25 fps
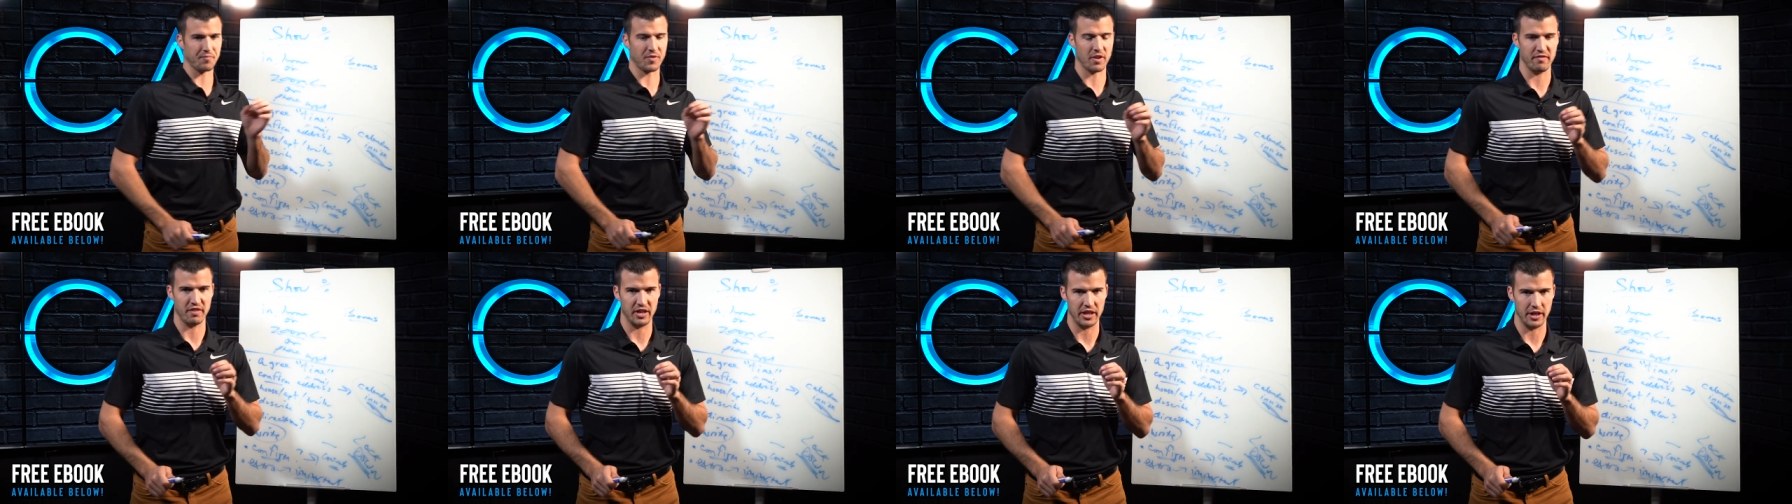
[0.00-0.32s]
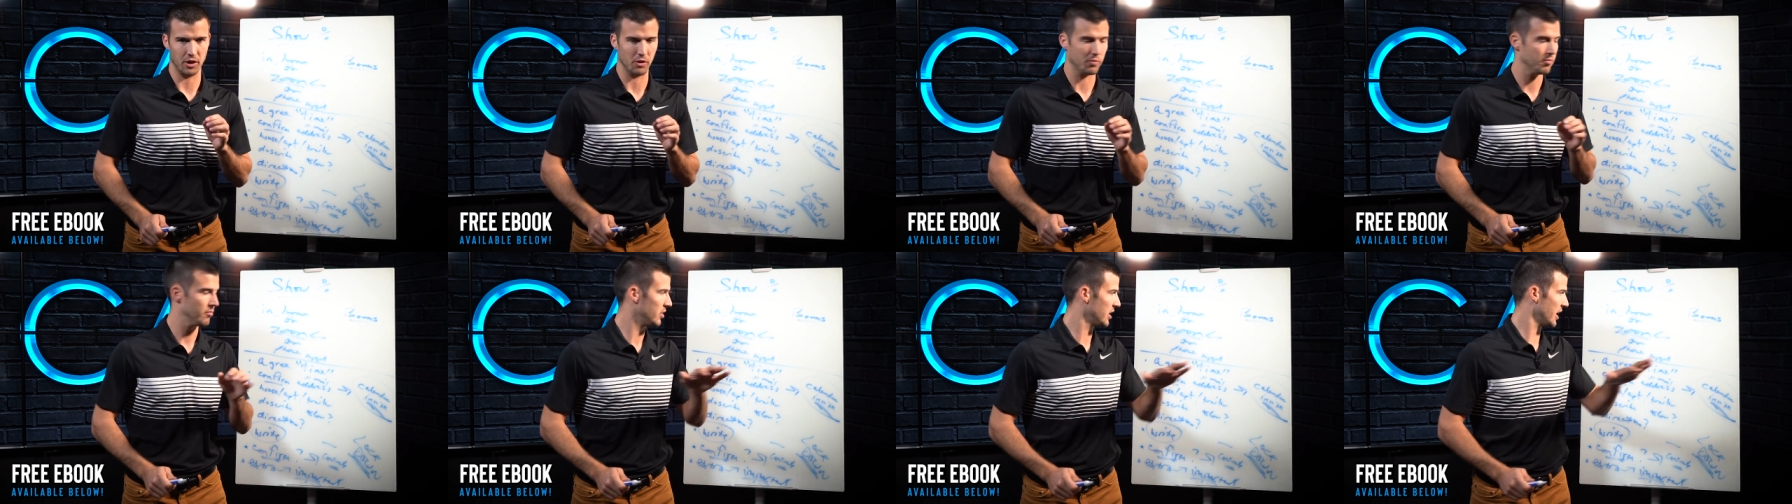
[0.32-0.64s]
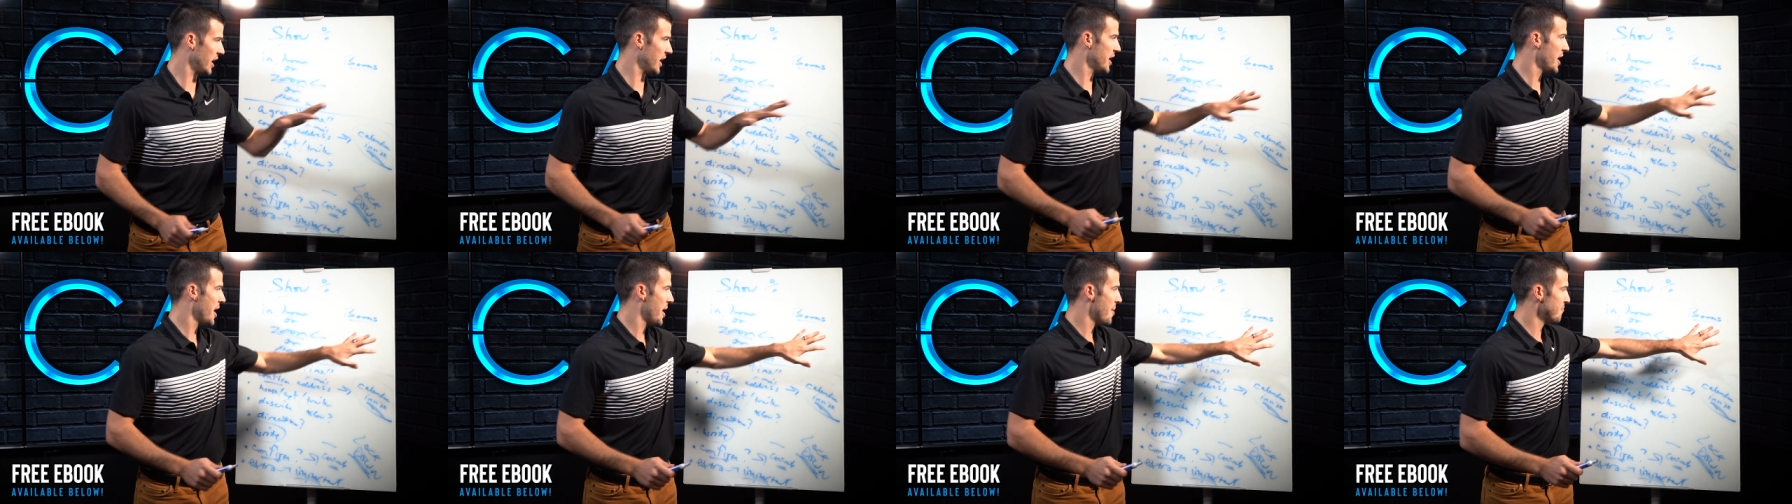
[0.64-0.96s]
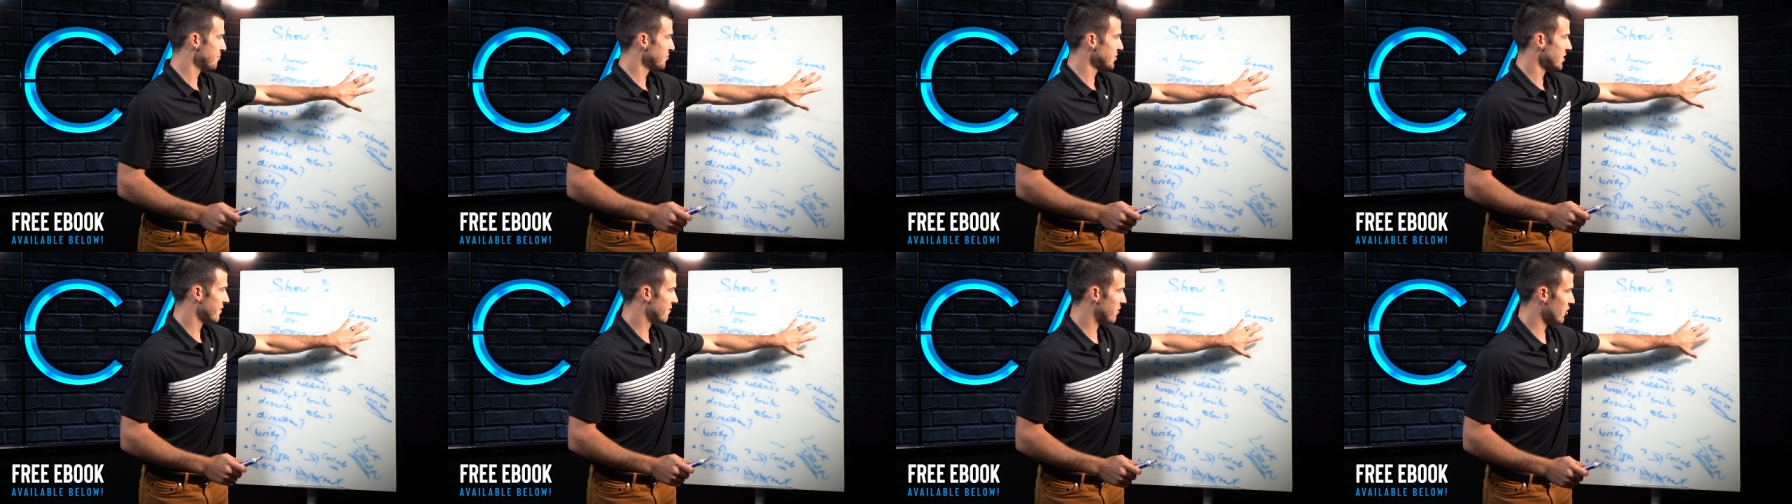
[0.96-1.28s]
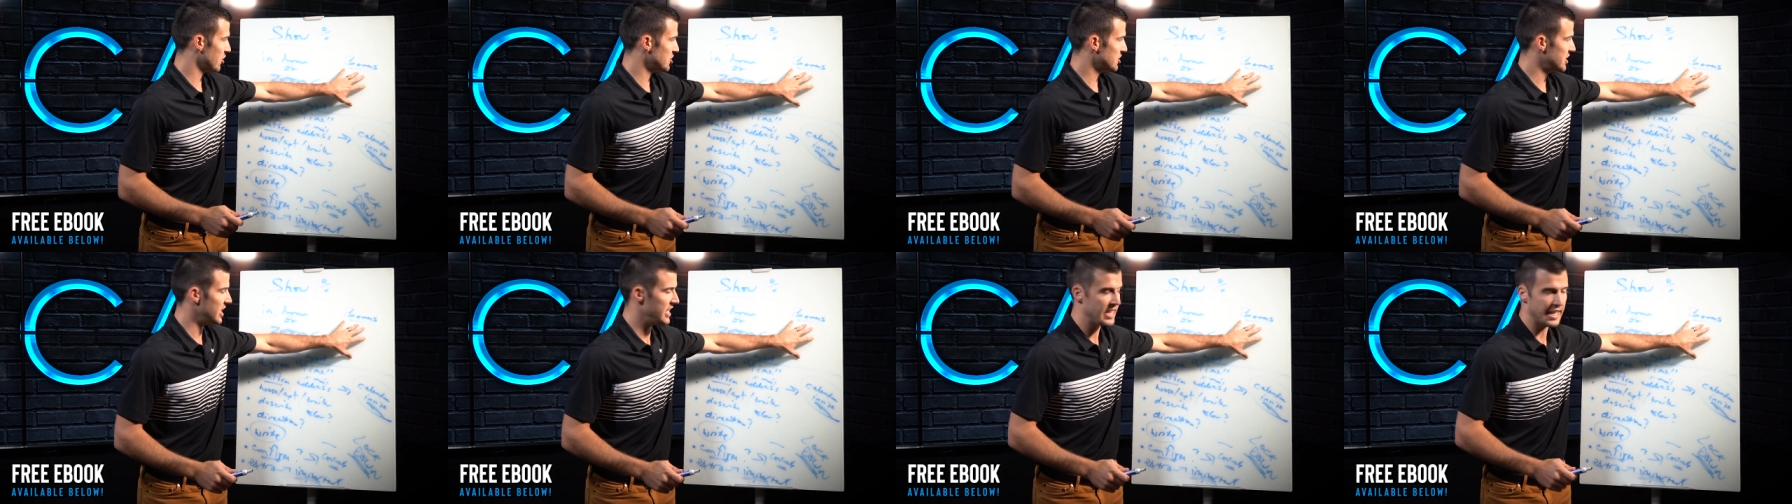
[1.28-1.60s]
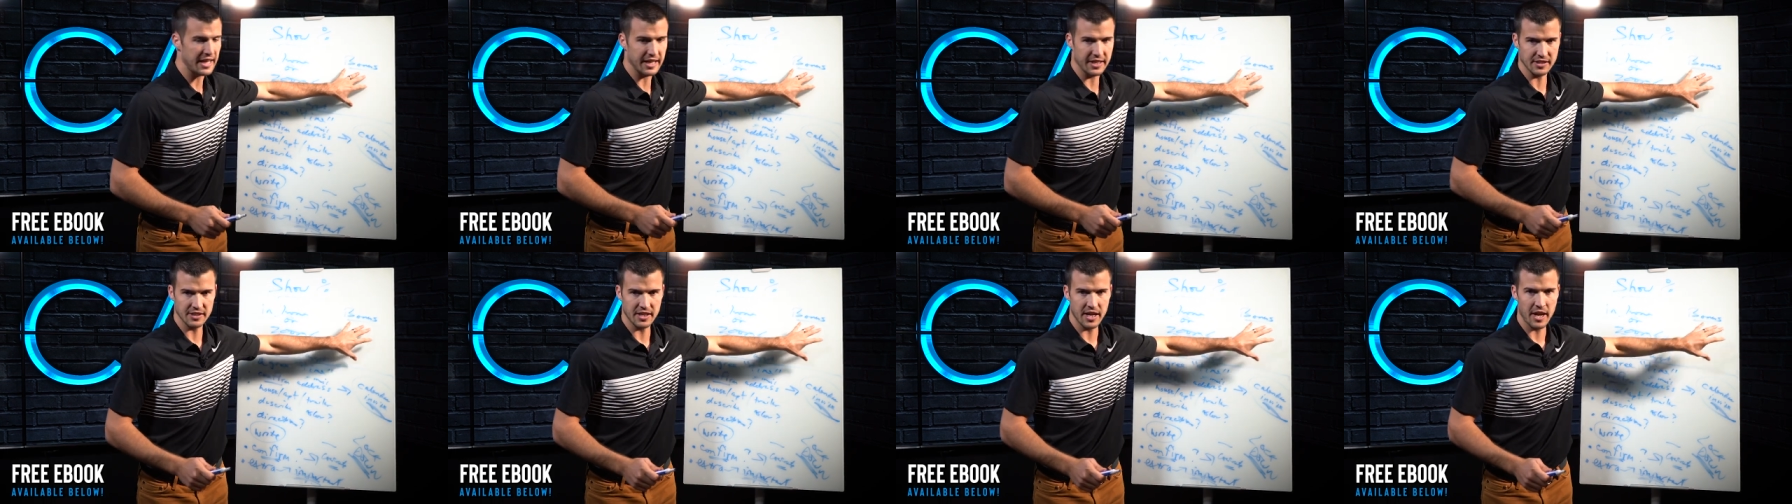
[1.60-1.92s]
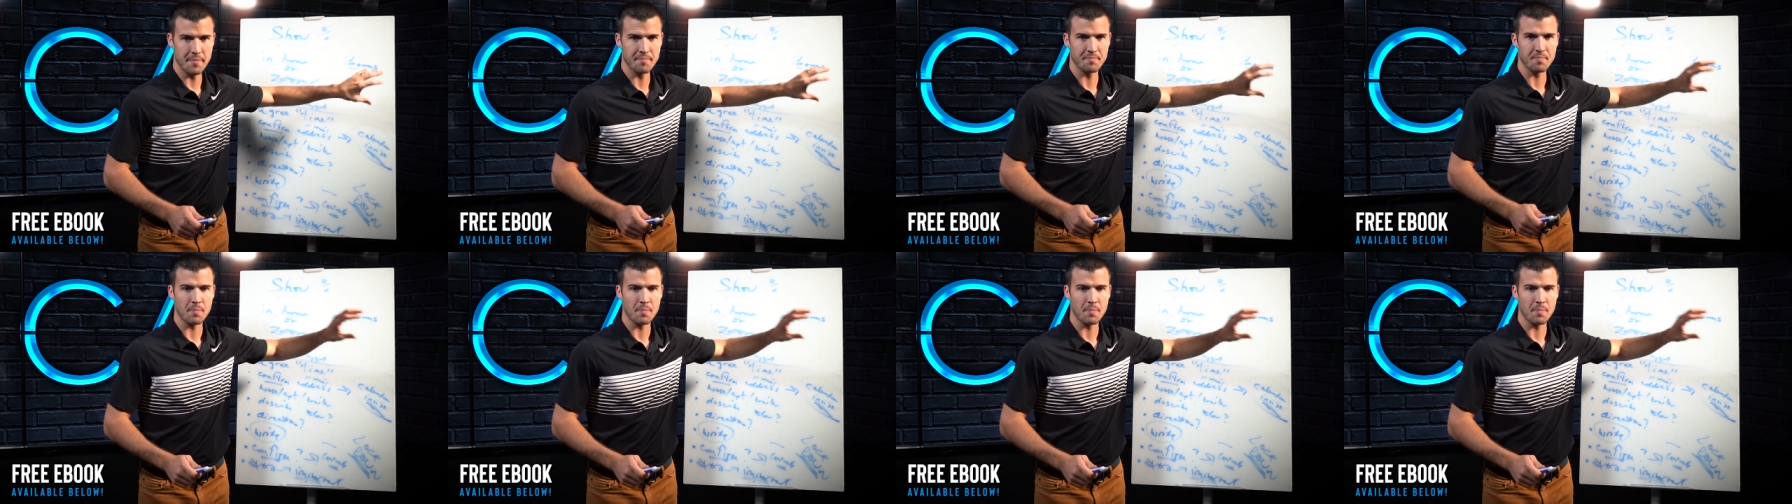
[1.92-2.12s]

video, okay? First thing is,